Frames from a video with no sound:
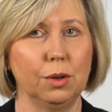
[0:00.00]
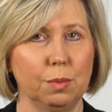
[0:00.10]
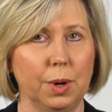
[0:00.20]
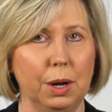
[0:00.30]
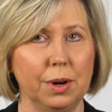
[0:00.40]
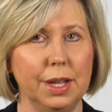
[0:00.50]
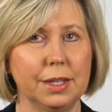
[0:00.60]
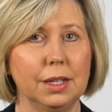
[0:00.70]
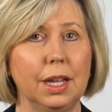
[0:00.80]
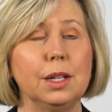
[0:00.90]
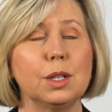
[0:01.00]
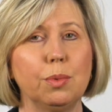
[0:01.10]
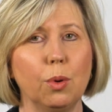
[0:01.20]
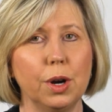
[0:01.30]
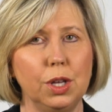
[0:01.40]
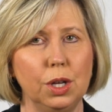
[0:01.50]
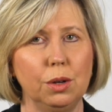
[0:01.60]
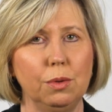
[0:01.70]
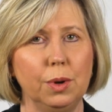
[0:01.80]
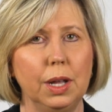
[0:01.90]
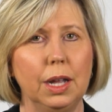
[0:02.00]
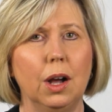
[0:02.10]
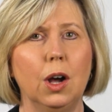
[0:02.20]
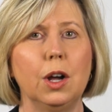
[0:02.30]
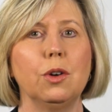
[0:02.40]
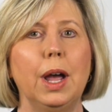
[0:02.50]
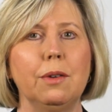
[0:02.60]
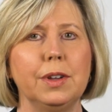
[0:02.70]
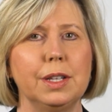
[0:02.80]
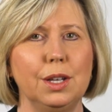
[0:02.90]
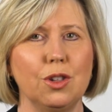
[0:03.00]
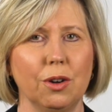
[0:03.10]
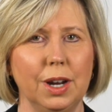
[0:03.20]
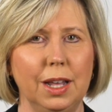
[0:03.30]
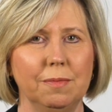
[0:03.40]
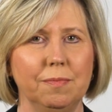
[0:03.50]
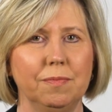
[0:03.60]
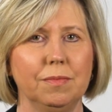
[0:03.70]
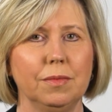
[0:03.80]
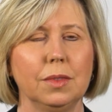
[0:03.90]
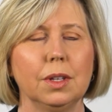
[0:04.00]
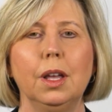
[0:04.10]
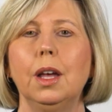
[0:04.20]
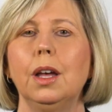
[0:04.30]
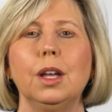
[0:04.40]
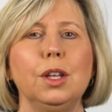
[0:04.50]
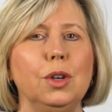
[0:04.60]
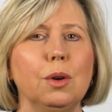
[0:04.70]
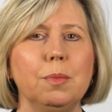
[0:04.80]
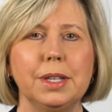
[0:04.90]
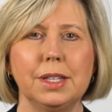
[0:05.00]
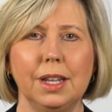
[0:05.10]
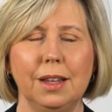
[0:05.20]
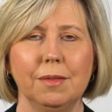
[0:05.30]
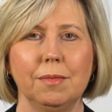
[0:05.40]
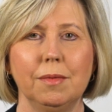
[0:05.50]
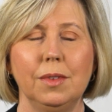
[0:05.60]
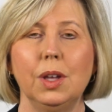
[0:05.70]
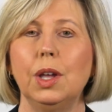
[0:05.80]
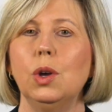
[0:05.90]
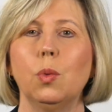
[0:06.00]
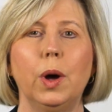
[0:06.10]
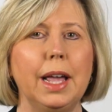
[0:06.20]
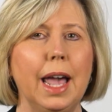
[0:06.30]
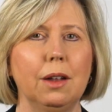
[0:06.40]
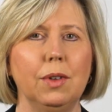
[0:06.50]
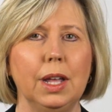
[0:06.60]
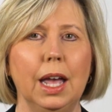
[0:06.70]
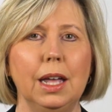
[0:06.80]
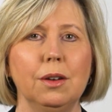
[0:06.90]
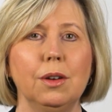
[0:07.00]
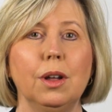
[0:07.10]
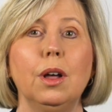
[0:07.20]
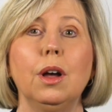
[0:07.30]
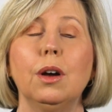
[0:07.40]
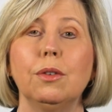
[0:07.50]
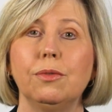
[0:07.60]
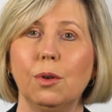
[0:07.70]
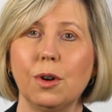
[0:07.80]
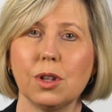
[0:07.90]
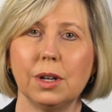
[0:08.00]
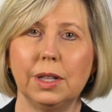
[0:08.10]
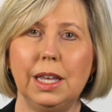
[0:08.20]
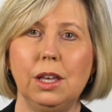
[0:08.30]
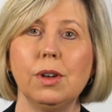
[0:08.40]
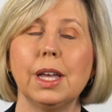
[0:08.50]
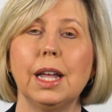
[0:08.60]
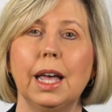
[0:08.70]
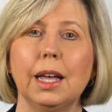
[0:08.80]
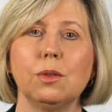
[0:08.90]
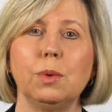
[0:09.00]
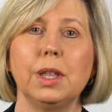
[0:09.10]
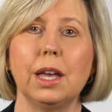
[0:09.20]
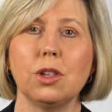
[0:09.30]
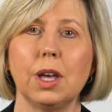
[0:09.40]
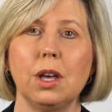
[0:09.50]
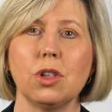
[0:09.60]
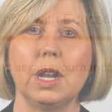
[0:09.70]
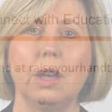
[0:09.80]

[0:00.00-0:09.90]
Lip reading: those priorities and support you on your advocacy journey. You're busy. You want to advocate. Fortunately, you can connect with education